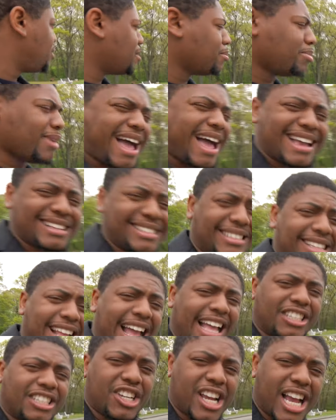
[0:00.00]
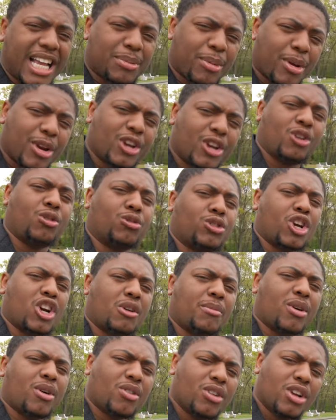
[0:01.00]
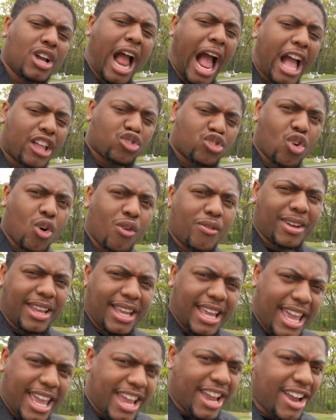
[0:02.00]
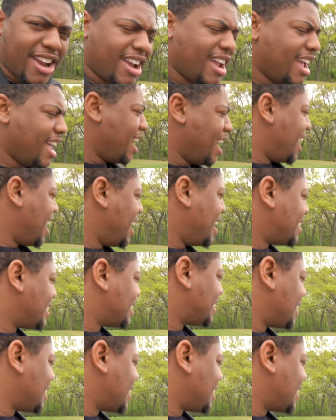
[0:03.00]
be a blast, naturally aspirated, no turbo. I drove it here it's